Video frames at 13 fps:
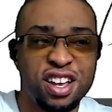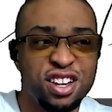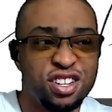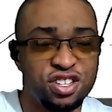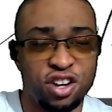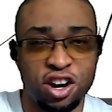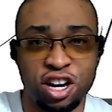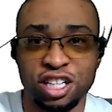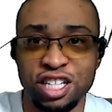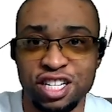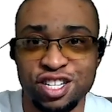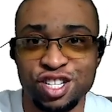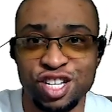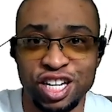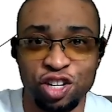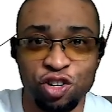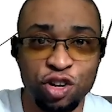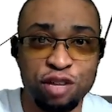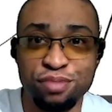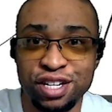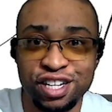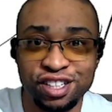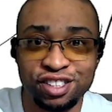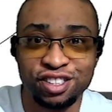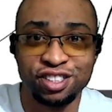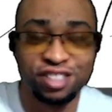darkness and
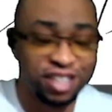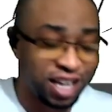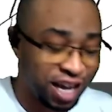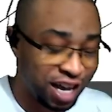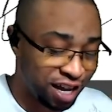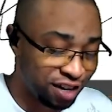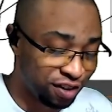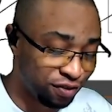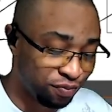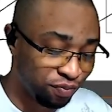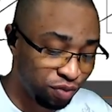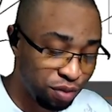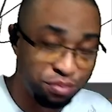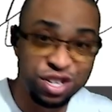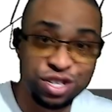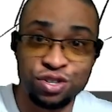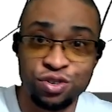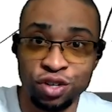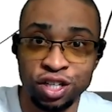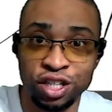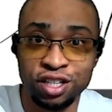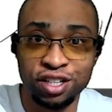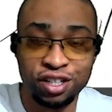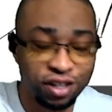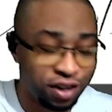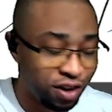creepiness and mystery
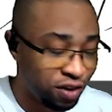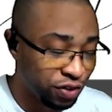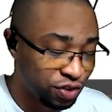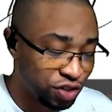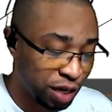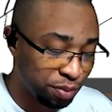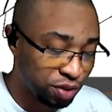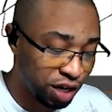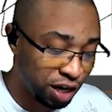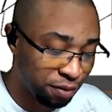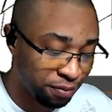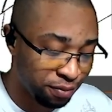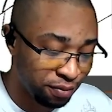all in the same time.